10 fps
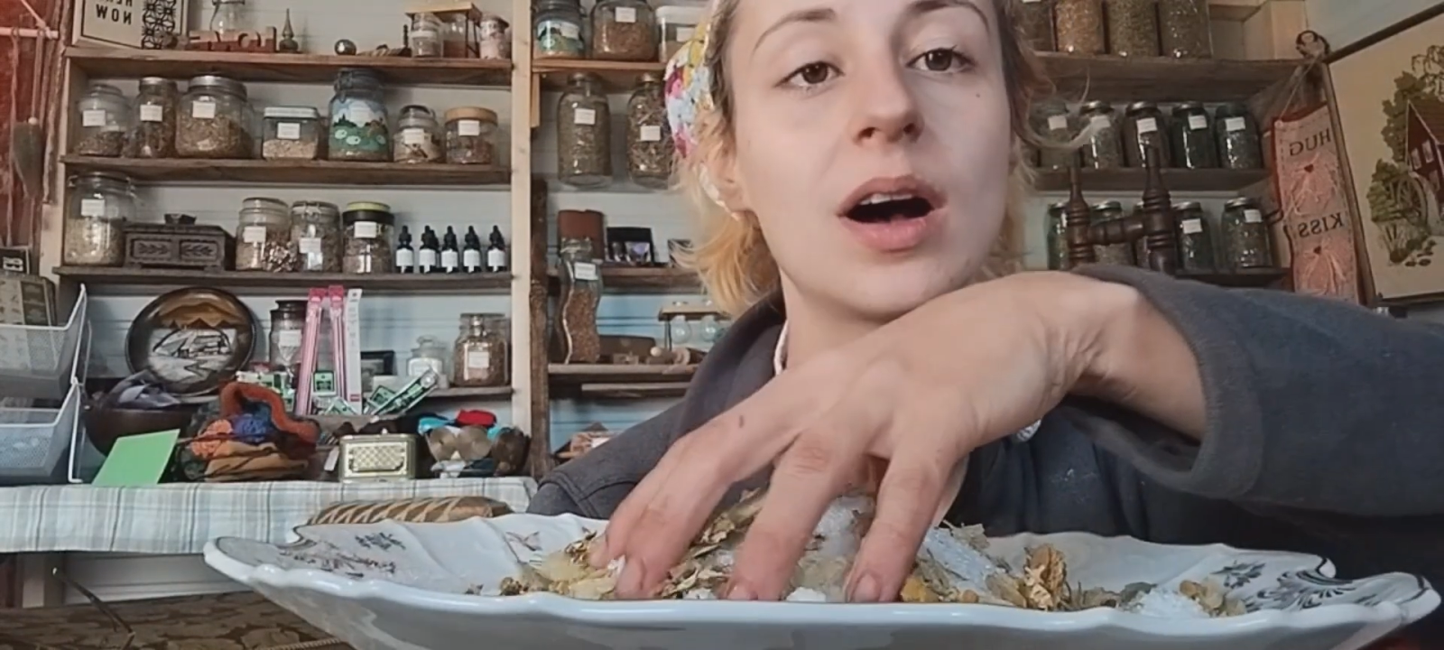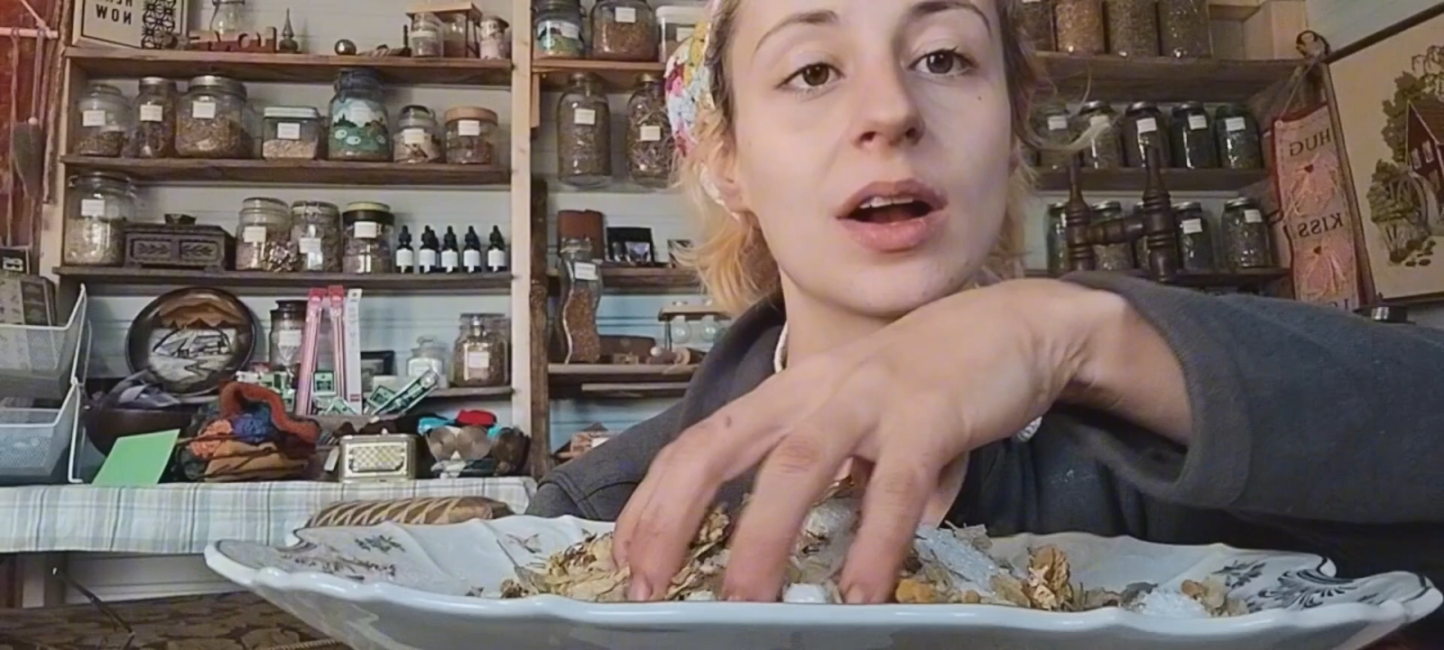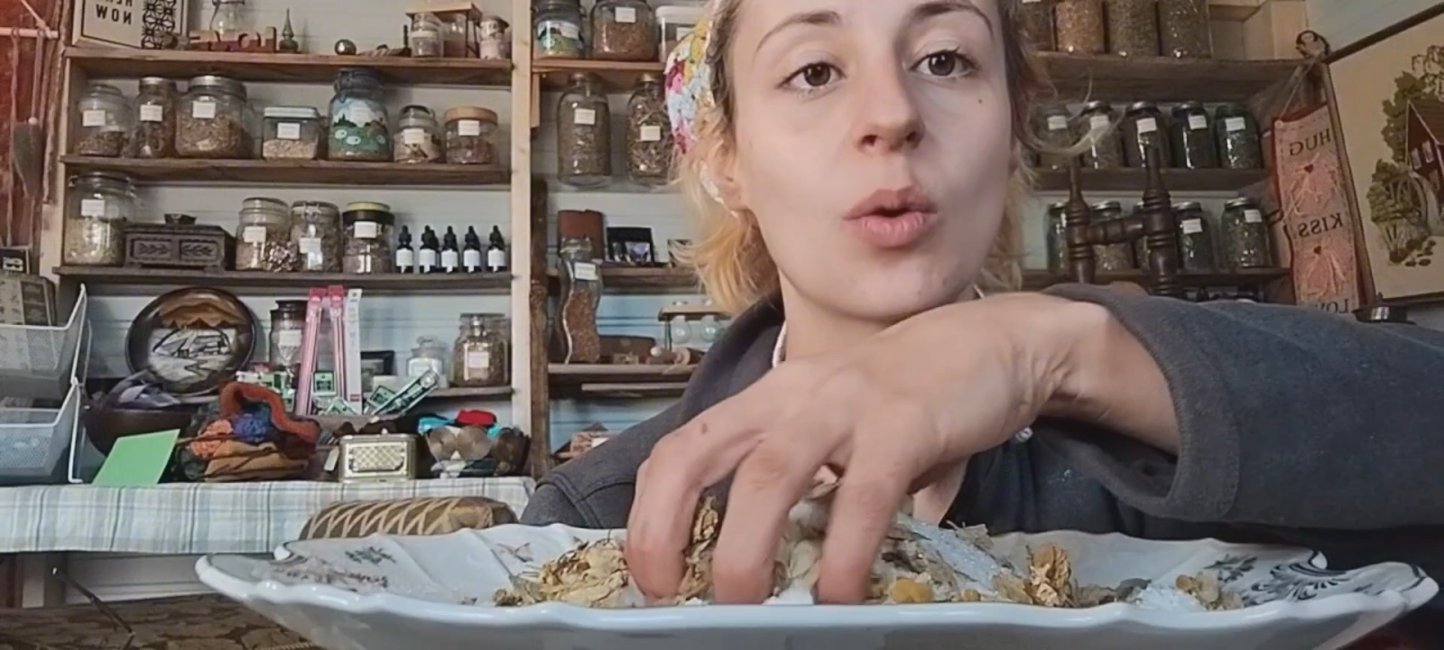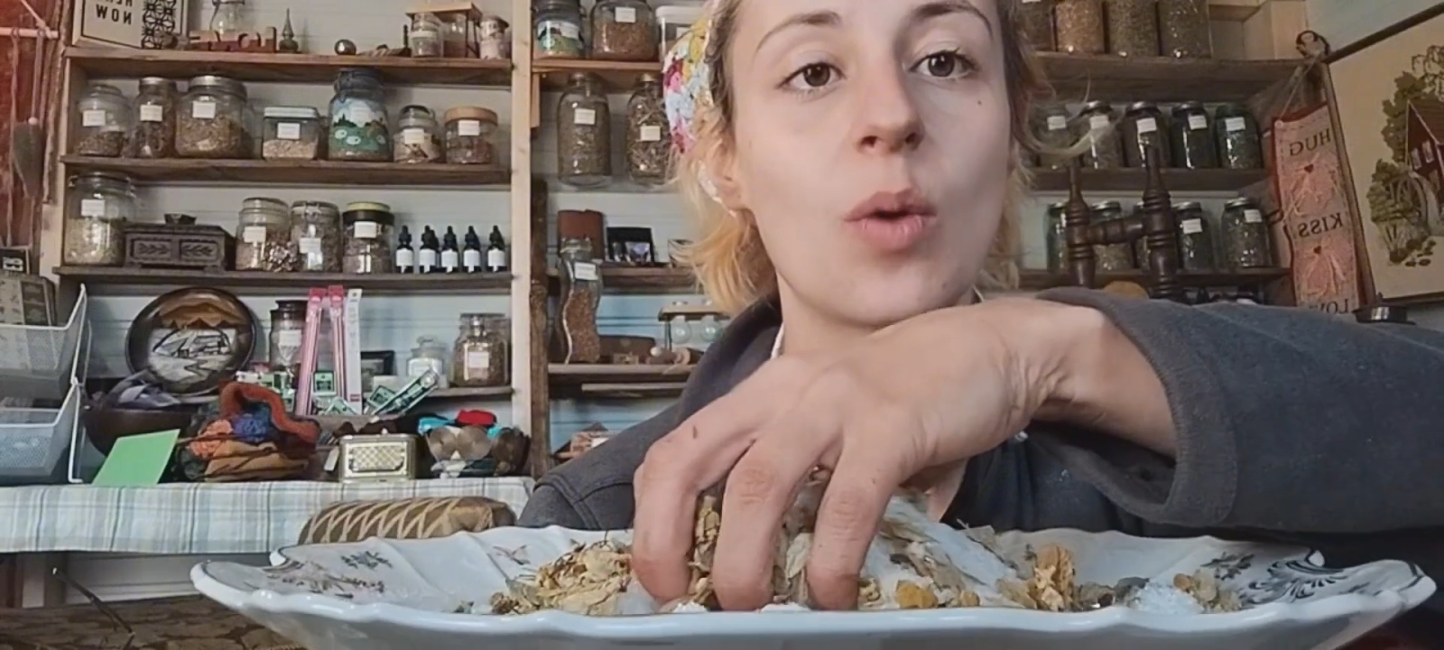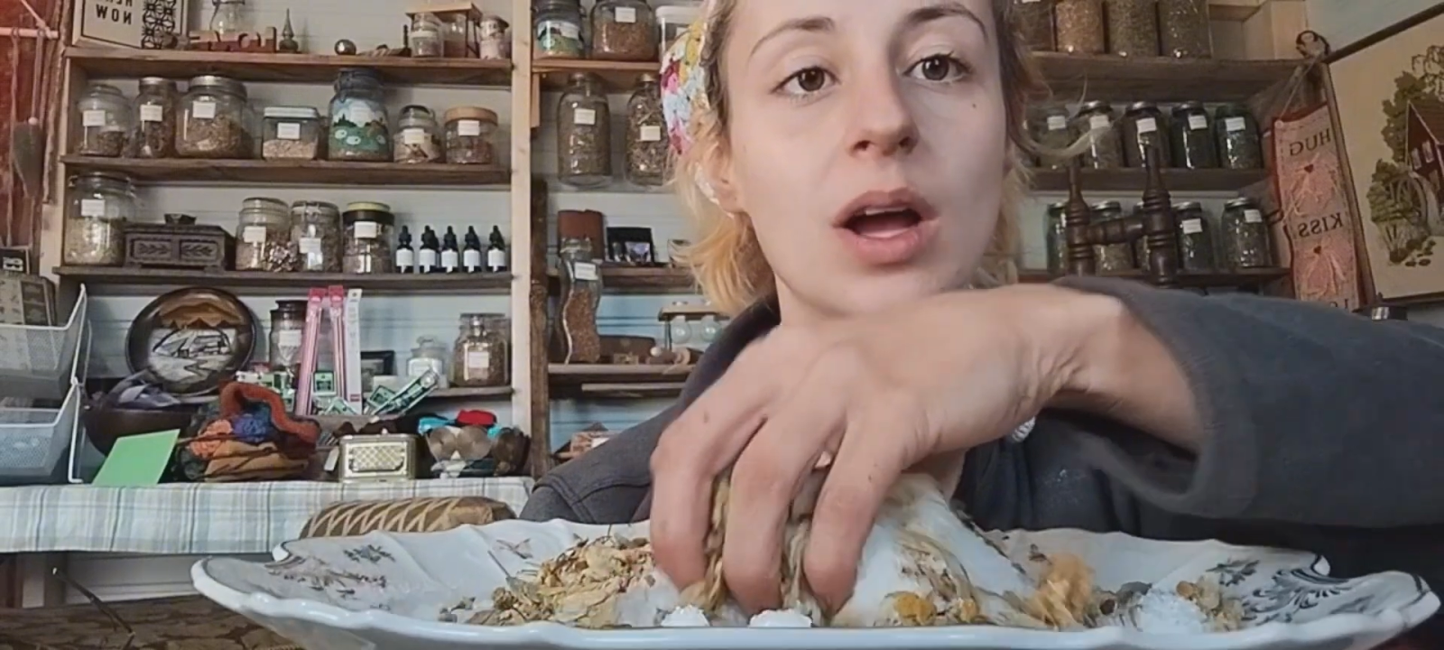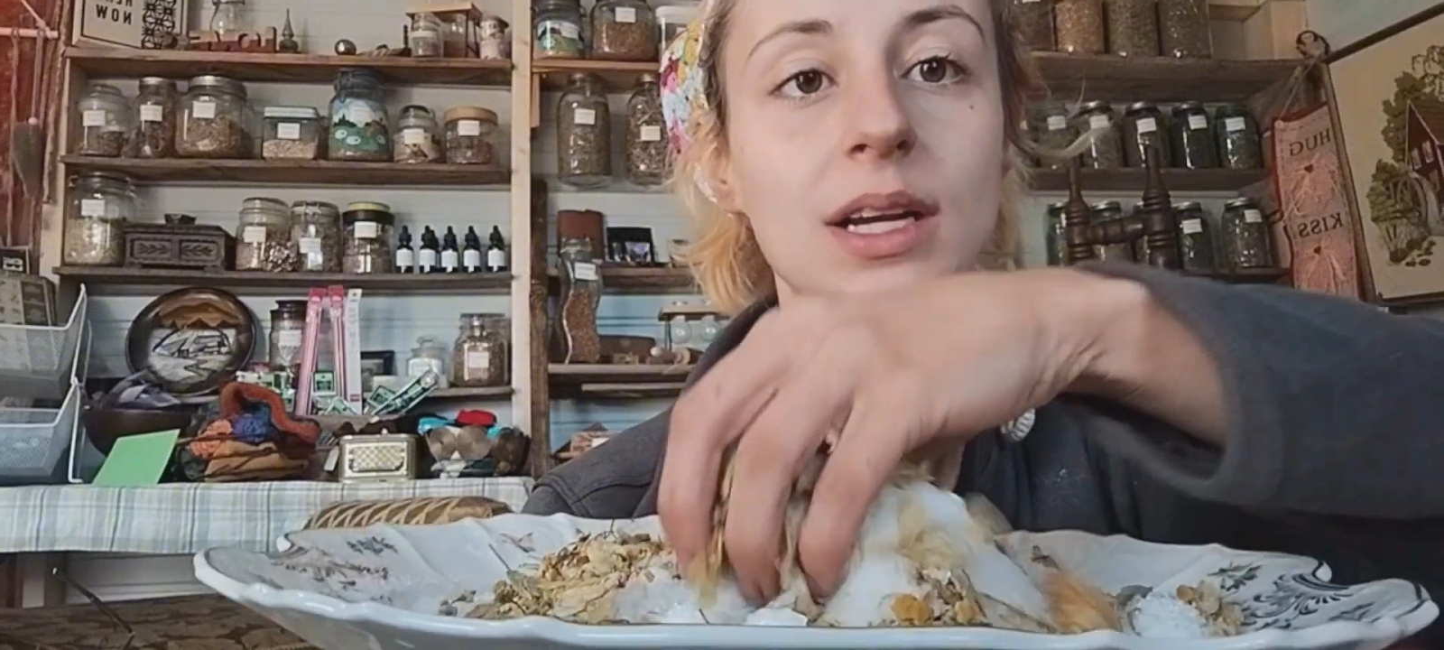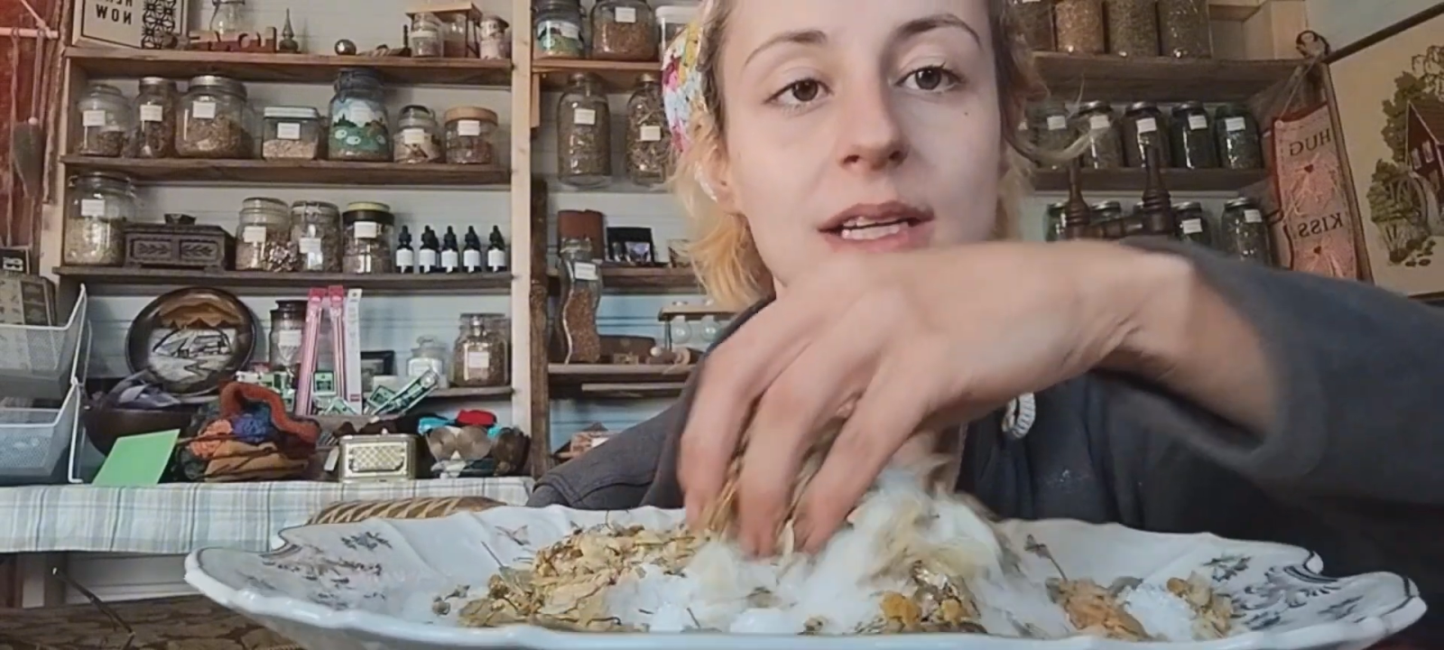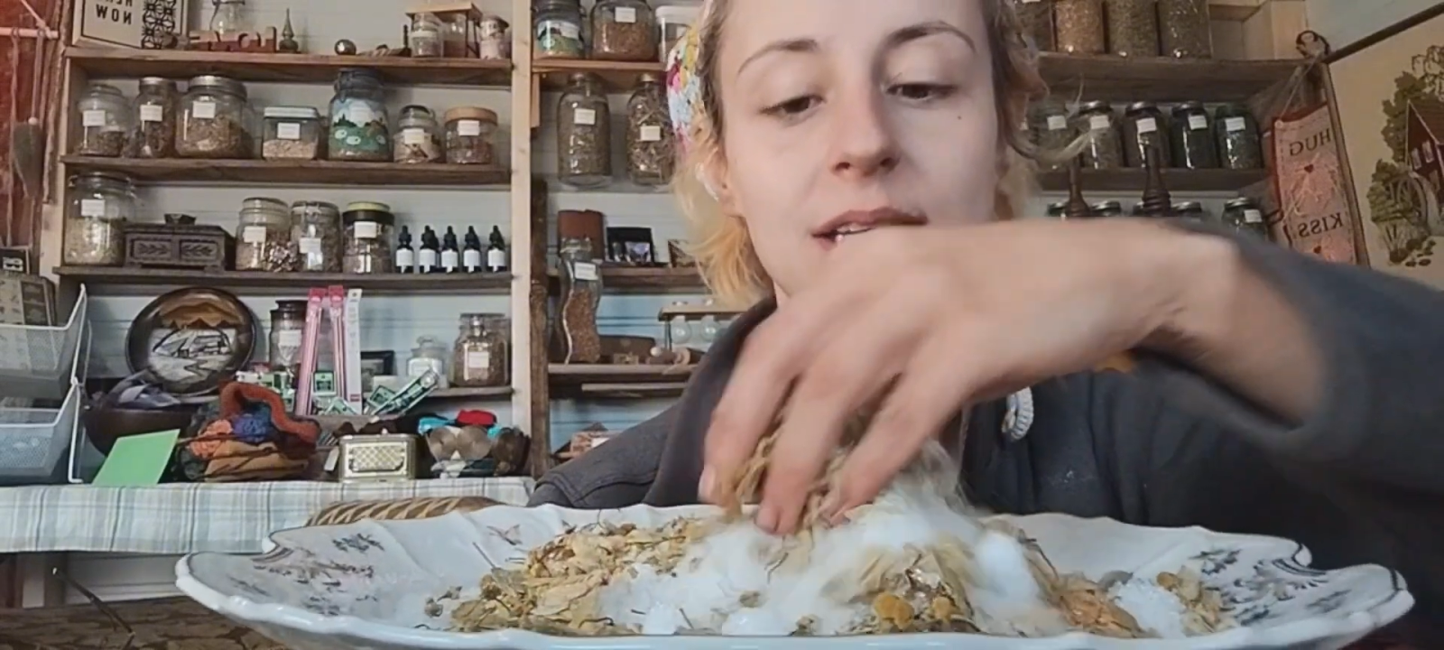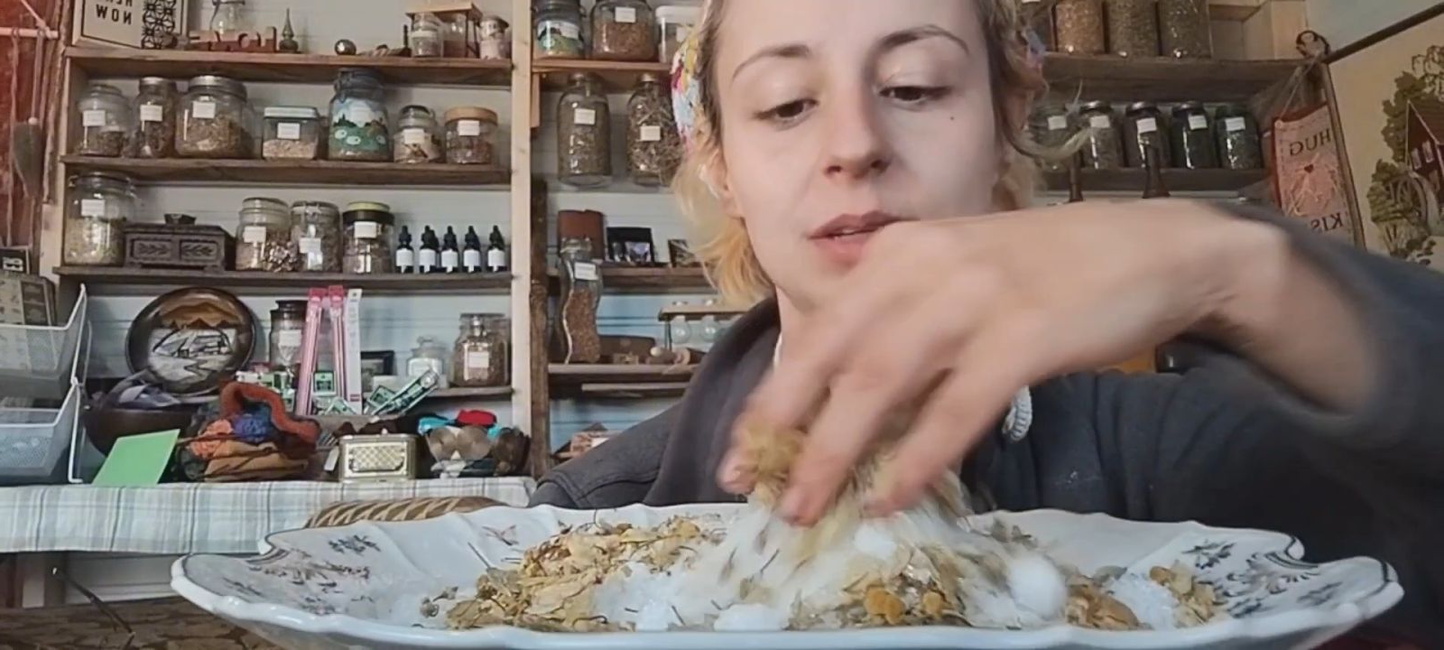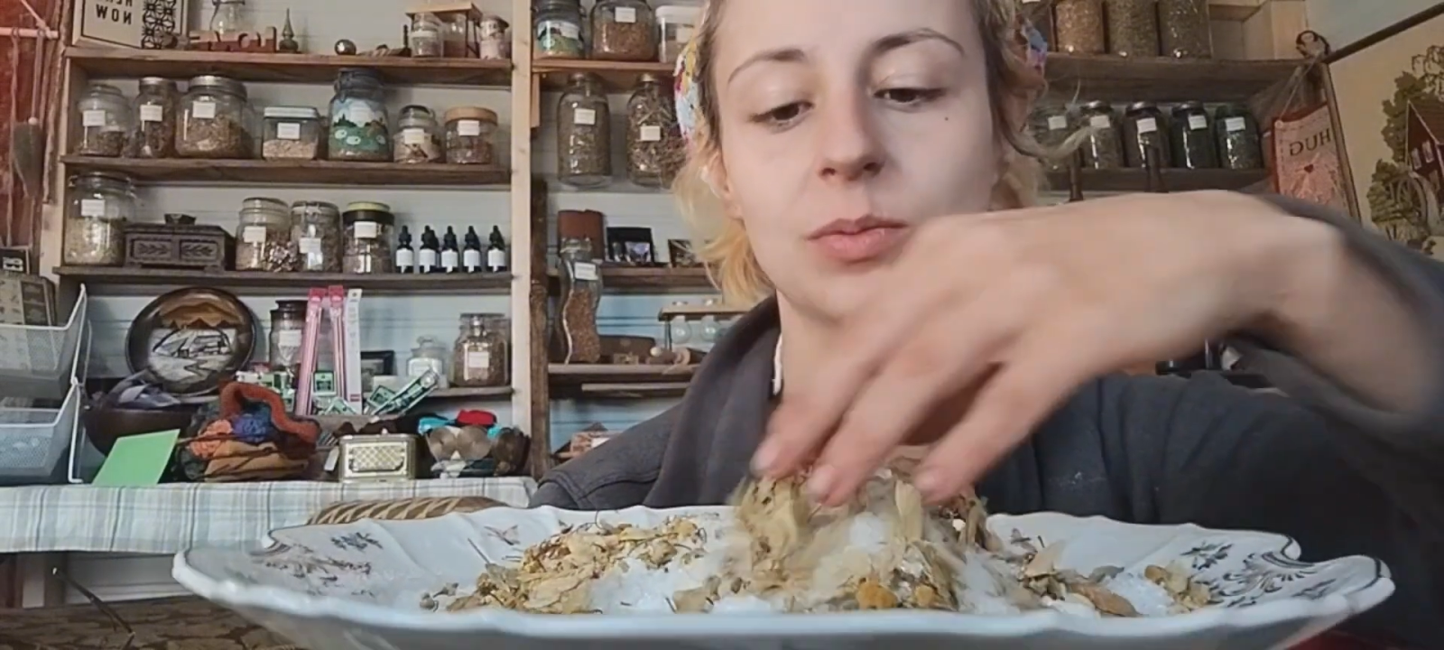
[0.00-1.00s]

quantity